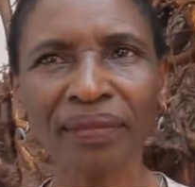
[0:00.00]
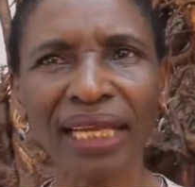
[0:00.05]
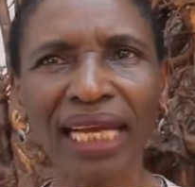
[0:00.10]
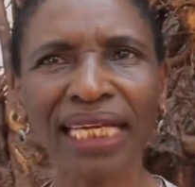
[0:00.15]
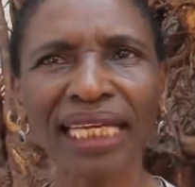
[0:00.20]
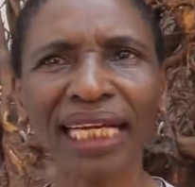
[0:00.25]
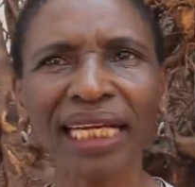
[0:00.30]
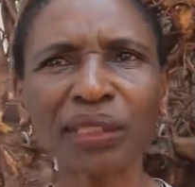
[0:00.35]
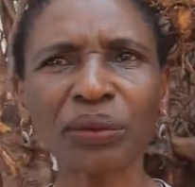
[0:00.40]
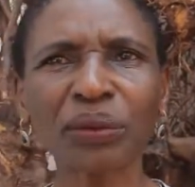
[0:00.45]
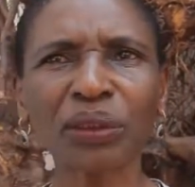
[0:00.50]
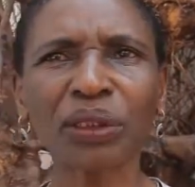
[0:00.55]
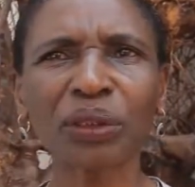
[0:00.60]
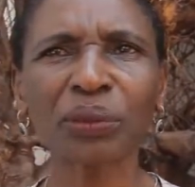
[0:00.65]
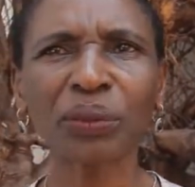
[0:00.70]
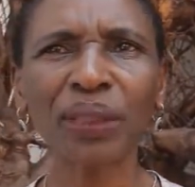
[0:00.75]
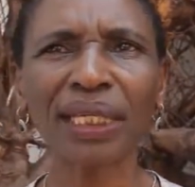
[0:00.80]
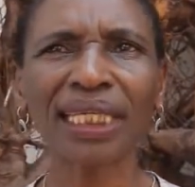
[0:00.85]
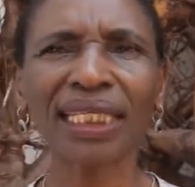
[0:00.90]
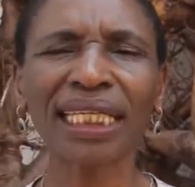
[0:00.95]
and that
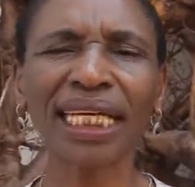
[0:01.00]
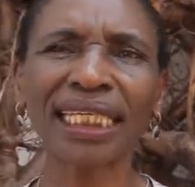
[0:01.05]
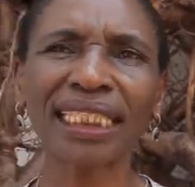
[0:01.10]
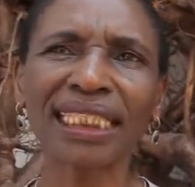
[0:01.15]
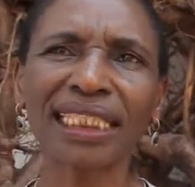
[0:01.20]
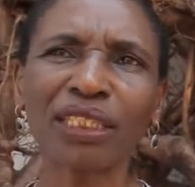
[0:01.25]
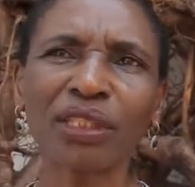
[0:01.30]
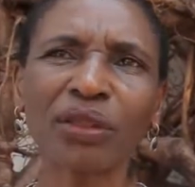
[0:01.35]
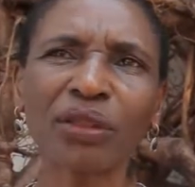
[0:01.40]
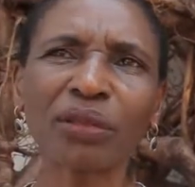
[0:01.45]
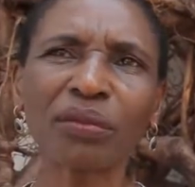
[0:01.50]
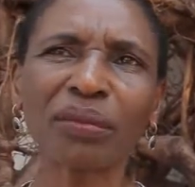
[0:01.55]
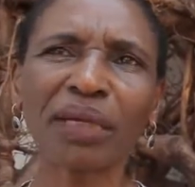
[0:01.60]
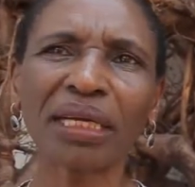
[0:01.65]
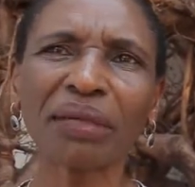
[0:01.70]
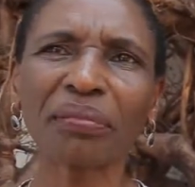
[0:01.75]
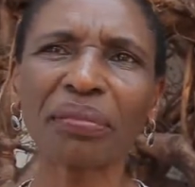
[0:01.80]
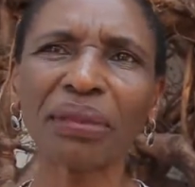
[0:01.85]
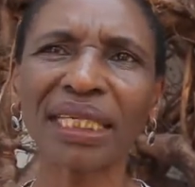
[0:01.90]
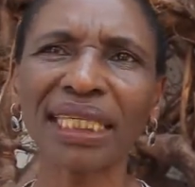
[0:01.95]
was what I did on
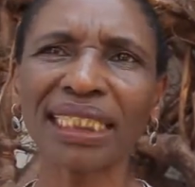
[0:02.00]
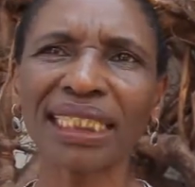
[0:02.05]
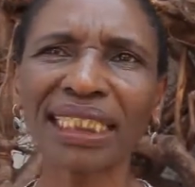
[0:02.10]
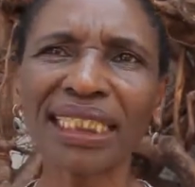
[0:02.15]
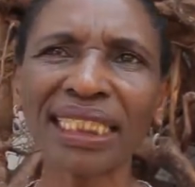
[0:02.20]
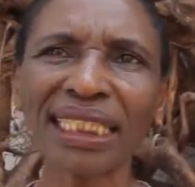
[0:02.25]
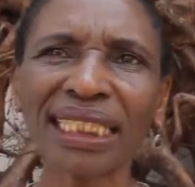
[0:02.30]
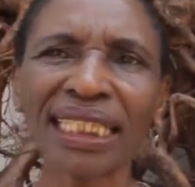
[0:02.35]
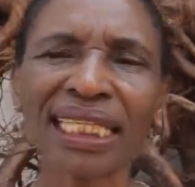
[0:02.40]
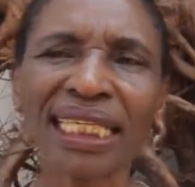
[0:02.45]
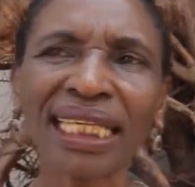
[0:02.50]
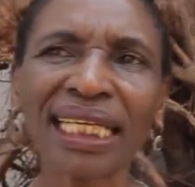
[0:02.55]
my PhD.